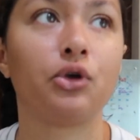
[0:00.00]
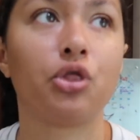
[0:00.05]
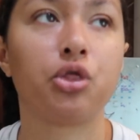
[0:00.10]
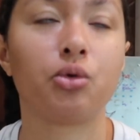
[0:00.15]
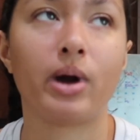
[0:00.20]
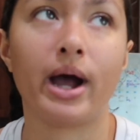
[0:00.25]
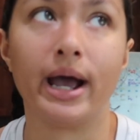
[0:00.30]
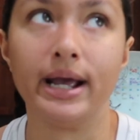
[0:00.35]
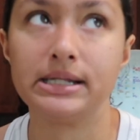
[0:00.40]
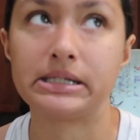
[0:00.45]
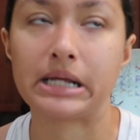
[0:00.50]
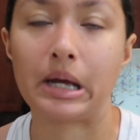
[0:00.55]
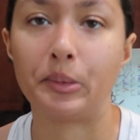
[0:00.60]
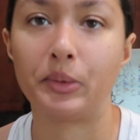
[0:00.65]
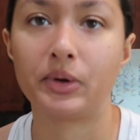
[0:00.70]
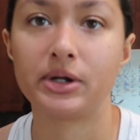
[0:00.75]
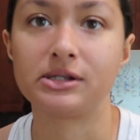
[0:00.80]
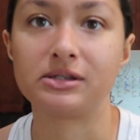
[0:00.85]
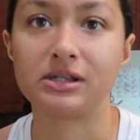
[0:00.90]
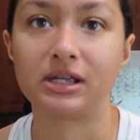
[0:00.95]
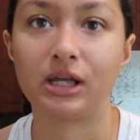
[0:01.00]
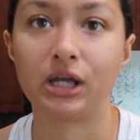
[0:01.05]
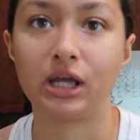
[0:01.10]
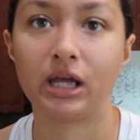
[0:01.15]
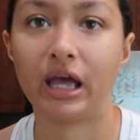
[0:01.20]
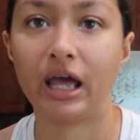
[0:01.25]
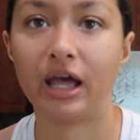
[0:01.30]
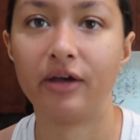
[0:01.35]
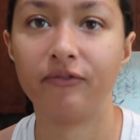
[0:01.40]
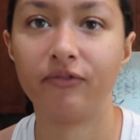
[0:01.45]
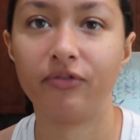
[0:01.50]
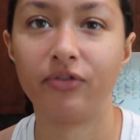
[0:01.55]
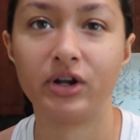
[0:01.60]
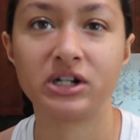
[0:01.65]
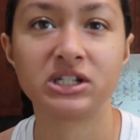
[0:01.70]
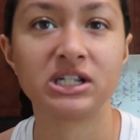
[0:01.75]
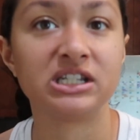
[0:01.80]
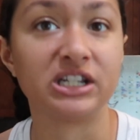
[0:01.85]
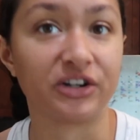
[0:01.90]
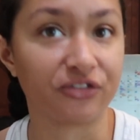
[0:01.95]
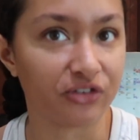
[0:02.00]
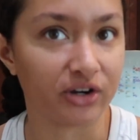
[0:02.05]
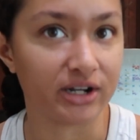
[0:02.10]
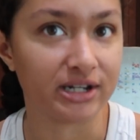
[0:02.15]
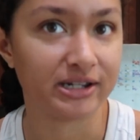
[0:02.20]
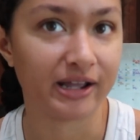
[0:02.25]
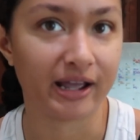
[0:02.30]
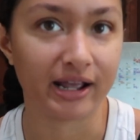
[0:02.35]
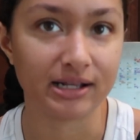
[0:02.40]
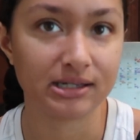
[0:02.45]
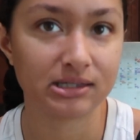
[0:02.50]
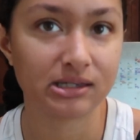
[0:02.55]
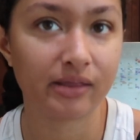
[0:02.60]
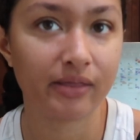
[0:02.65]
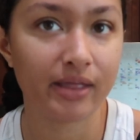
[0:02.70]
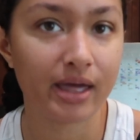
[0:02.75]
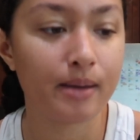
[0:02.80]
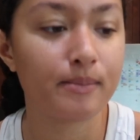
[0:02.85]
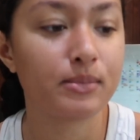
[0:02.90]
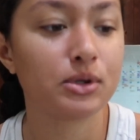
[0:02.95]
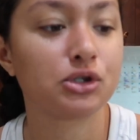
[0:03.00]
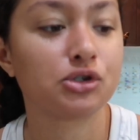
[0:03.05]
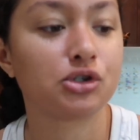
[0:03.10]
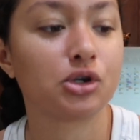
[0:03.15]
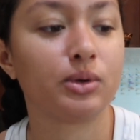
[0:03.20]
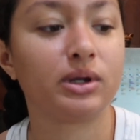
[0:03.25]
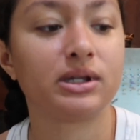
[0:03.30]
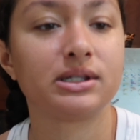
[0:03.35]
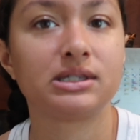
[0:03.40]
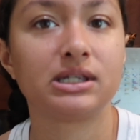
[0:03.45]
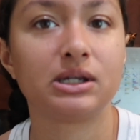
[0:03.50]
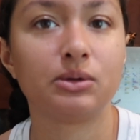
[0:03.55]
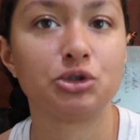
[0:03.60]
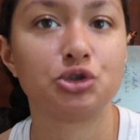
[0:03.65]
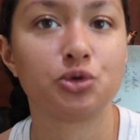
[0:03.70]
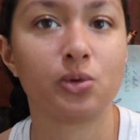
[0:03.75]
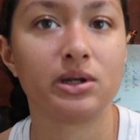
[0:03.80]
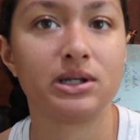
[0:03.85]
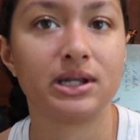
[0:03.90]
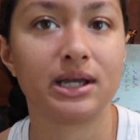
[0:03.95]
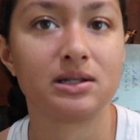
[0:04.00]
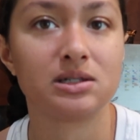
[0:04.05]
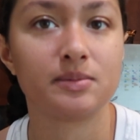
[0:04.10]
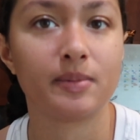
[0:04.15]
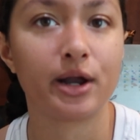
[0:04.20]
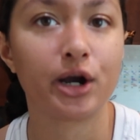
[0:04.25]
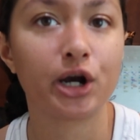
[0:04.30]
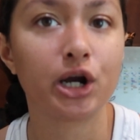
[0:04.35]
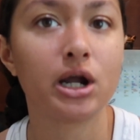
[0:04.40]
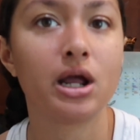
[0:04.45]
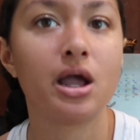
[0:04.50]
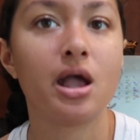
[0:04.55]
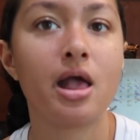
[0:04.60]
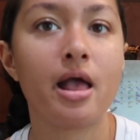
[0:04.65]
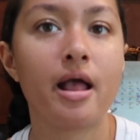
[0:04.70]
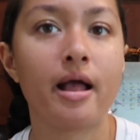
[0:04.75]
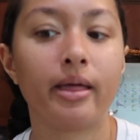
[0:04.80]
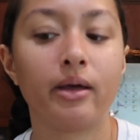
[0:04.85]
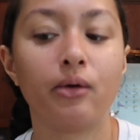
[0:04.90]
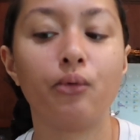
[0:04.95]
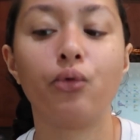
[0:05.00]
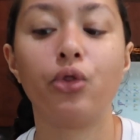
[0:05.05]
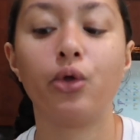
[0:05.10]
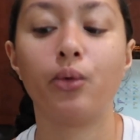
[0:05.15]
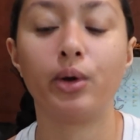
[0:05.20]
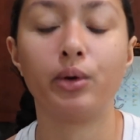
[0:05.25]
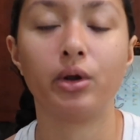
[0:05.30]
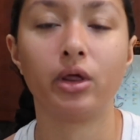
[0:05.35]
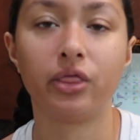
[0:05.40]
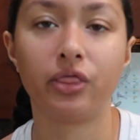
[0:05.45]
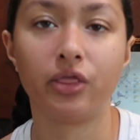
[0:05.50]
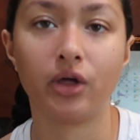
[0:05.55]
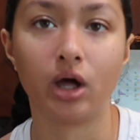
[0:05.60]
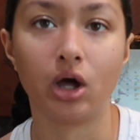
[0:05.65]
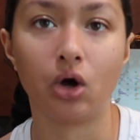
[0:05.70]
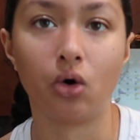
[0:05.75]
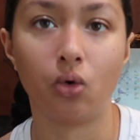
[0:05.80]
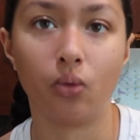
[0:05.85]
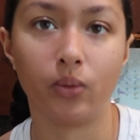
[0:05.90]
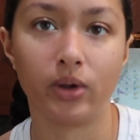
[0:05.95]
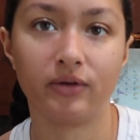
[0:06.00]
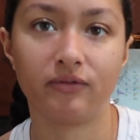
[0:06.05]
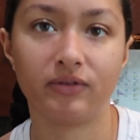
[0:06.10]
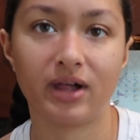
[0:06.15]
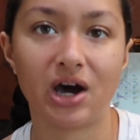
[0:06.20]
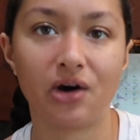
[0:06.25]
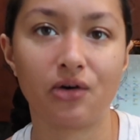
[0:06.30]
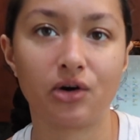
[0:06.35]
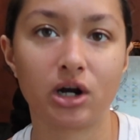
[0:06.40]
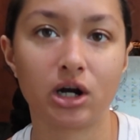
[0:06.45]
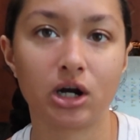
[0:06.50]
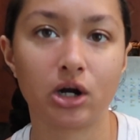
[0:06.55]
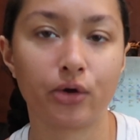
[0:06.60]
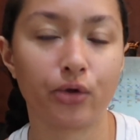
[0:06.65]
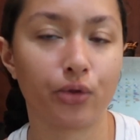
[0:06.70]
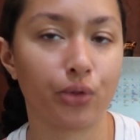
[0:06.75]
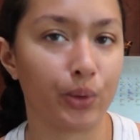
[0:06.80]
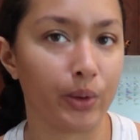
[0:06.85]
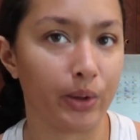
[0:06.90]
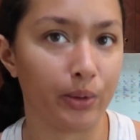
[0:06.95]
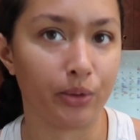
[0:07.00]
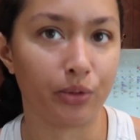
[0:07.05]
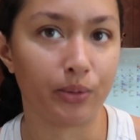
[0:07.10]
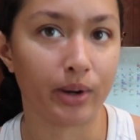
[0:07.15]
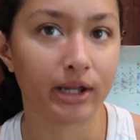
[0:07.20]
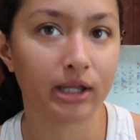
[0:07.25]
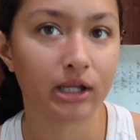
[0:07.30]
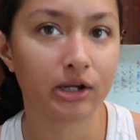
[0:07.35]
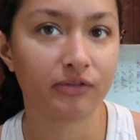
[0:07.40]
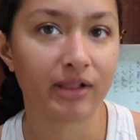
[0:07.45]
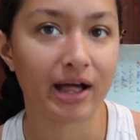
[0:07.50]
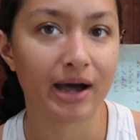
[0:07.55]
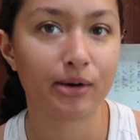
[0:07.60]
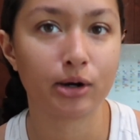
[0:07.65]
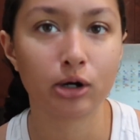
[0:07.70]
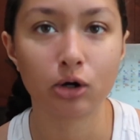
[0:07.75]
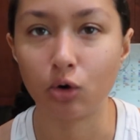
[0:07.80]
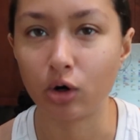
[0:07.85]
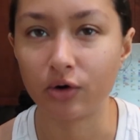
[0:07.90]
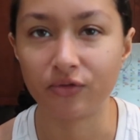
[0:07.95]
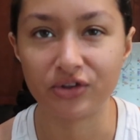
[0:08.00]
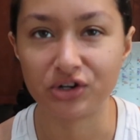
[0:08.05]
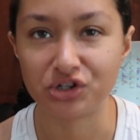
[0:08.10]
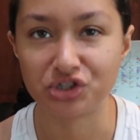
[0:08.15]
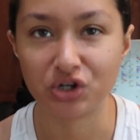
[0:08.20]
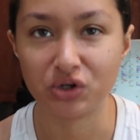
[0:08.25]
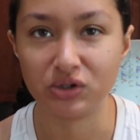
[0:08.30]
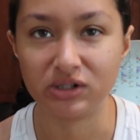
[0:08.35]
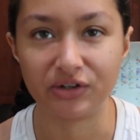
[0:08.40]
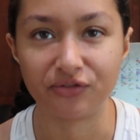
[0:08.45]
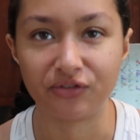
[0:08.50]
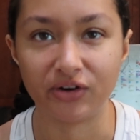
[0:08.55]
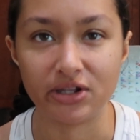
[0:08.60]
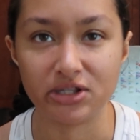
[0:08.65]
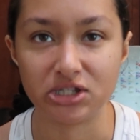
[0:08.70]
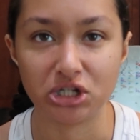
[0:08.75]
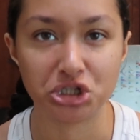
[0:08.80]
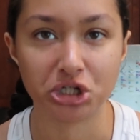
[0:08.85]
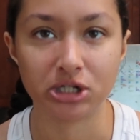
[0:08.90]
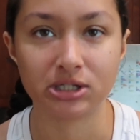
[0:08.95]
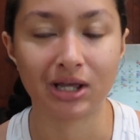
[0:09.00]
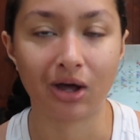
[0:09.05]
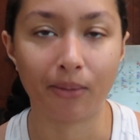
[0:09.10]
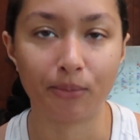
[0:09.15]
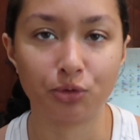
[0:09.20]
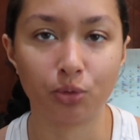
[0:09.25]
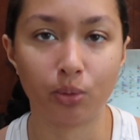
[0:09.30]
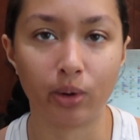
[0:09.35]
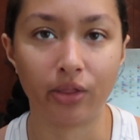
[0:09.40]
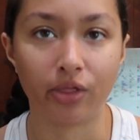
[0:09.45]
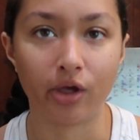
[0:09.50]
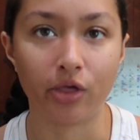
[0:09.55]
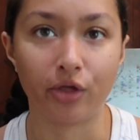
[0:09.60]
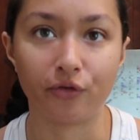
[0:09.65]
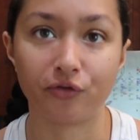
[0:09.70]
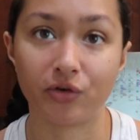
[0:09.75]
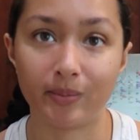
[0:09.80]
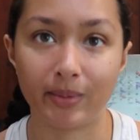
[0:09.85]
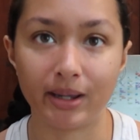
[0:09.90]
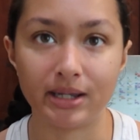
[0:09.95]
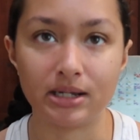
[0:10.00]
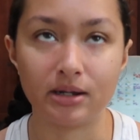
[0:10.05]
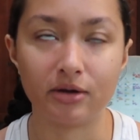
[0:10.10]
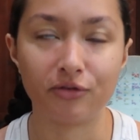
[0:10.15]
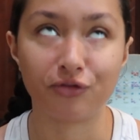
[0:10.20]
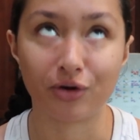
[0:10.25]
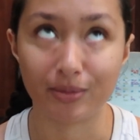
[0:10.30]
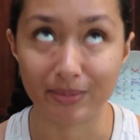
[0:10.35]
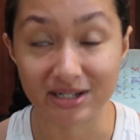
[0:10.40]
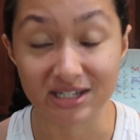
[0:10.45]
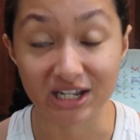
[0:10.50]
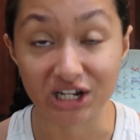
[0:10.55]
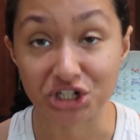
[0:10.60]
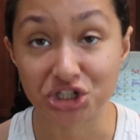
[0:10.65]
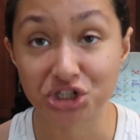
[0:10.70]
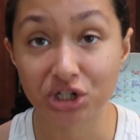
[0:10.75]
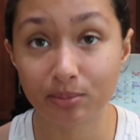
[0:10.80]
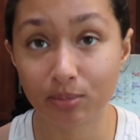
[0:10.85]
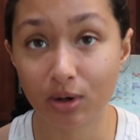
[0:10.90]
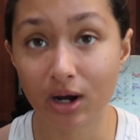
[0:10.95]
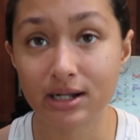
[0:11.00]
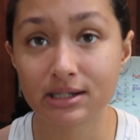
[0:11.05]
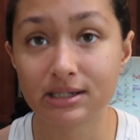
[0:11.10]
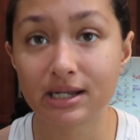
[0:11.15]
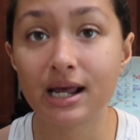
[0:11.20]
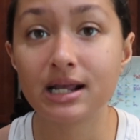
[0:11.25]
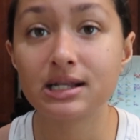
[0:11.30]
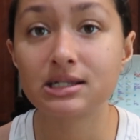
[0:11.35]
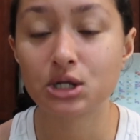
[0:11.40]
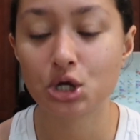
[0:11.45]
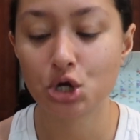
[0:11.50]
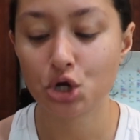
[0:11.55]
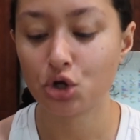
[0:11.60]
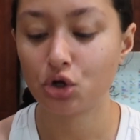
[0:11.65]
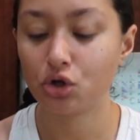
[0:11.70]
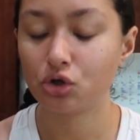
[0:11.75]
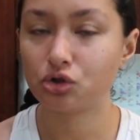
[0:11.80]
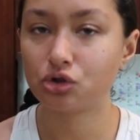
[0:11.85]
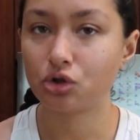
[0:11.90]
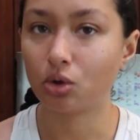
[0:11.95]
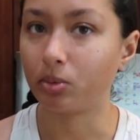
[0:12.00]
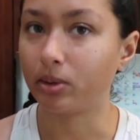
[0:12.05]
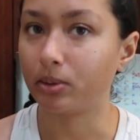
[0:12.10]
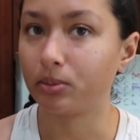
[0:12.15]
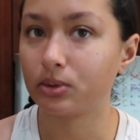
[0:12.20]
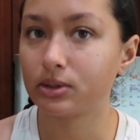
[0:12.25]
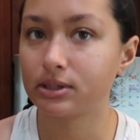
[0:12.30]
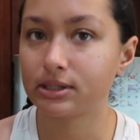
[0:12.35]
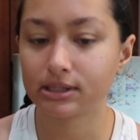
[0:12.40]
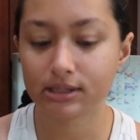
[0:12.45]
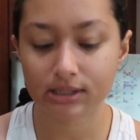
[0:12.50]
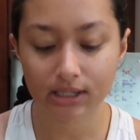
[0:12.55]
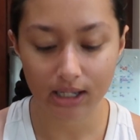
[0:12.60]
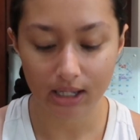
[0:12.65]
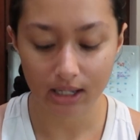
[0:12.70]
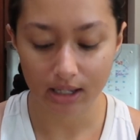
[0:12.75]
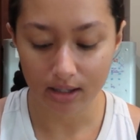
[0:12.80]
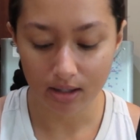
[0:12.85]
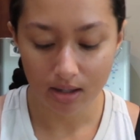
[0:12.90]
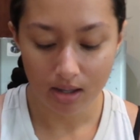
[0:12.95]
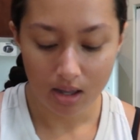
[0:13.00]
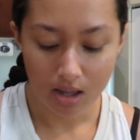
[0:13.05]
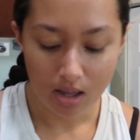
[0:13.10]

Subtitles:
rise, I want to see if there's a different taste in them, so we can see which one tastes better. The one with the whole wheat flour, the one with regular flour, or if there's no difference, it just helps with the fermentation process. So we will see.